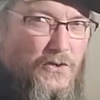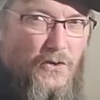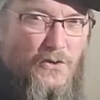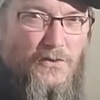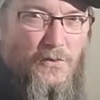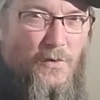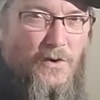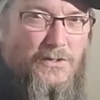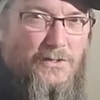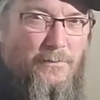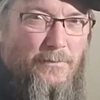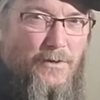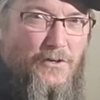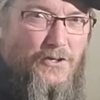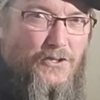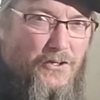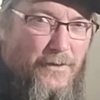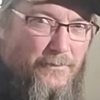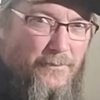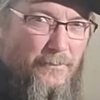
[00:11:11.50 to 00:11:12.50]
goes to worst, I'm going to
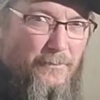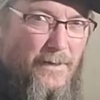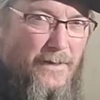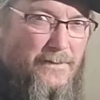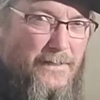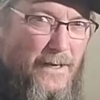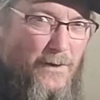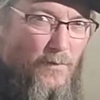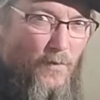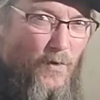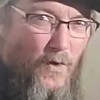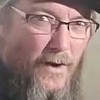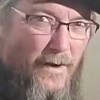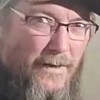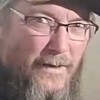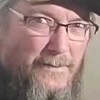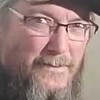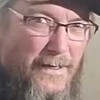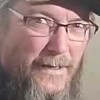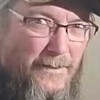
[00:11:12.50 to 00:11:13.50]
shift them. Take one
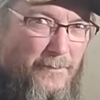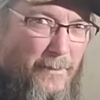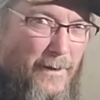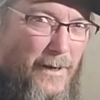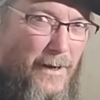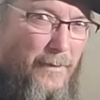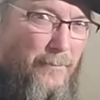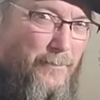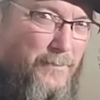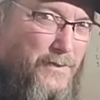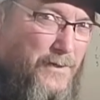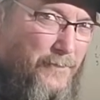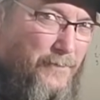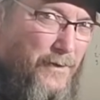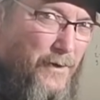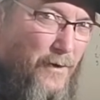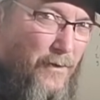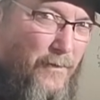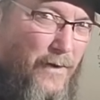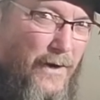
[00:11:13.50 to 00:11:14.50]
that's down at the bottom, shift it
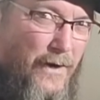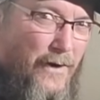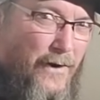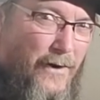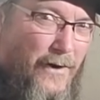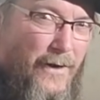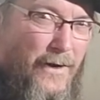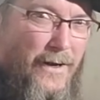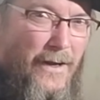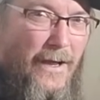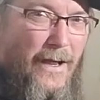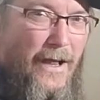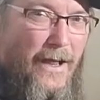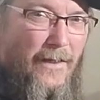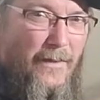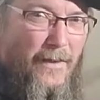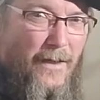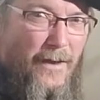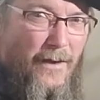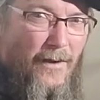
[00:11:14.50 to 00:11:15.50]
over here,
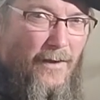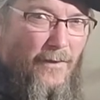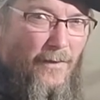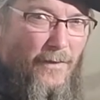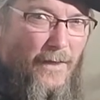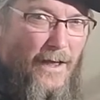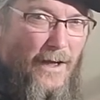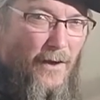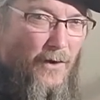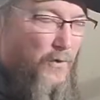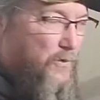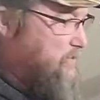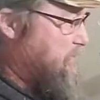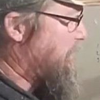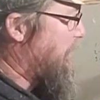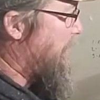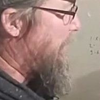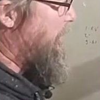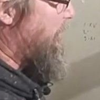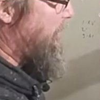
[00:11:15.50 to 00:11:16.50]
and then the whole
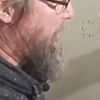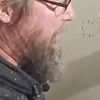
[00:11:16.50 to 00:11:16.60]
side over